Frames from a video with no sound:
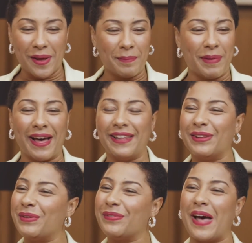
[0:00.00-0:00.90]
My
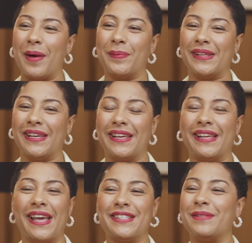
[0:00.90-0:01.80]
little family
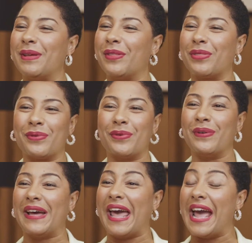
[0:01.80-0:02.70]
gets me
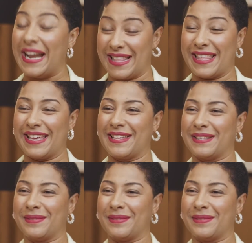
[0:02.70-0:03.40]
through anything.